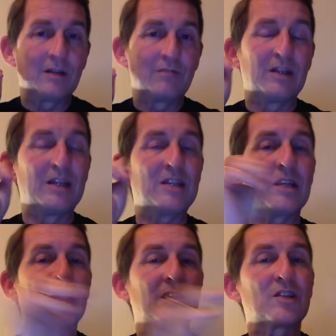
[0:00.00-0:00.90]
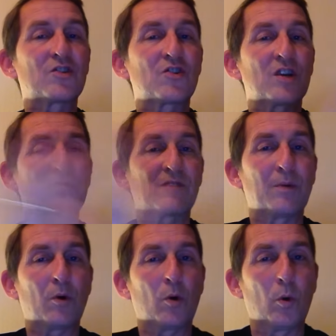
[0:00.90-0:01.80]
releasing the trust from
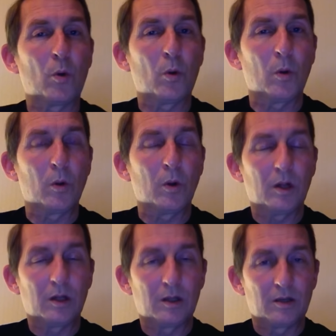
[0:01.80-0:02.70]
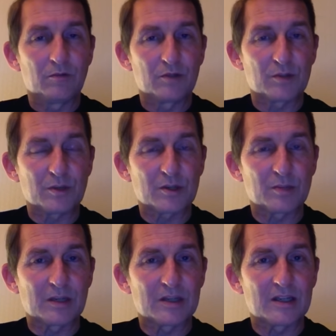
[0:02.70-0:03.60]
all
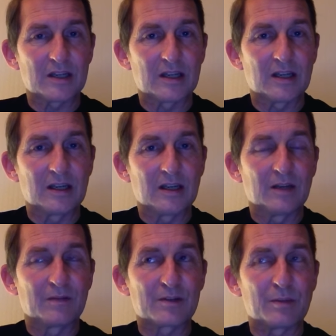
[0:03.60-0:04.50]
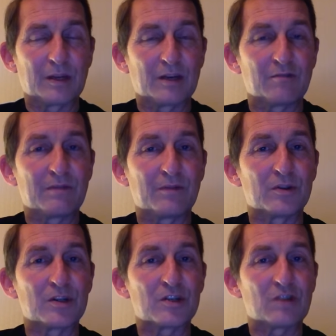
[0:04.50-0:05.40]
responsibility if Sabina
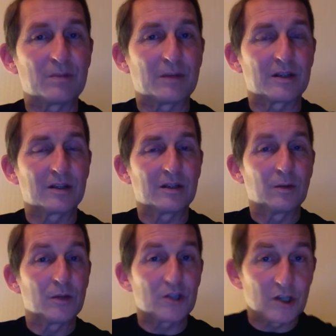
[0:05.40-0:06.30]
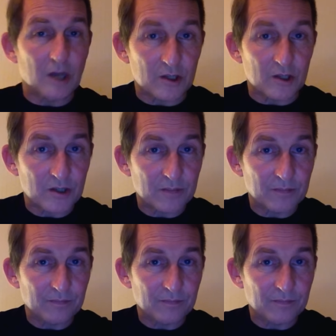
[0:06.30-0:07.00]
refuses treatment, which she does.